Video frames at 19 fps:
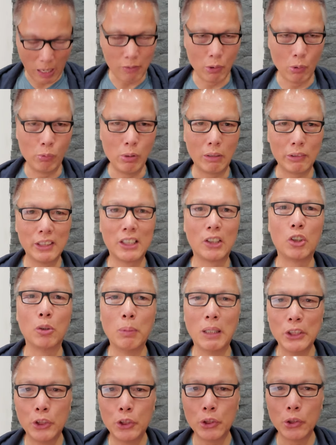would route this under my
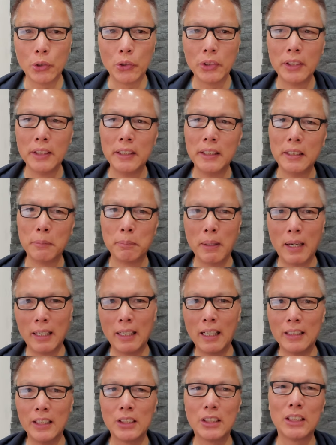shirt.
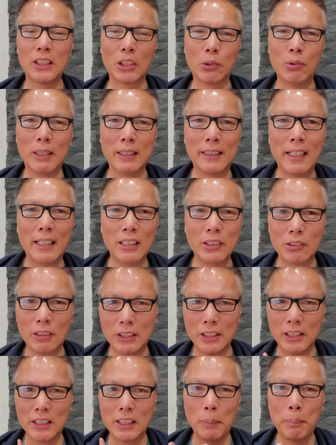But this is a quick test, so I
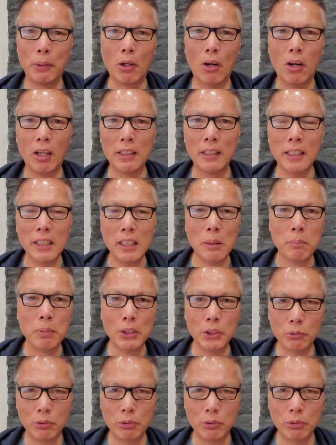just clip it on. But you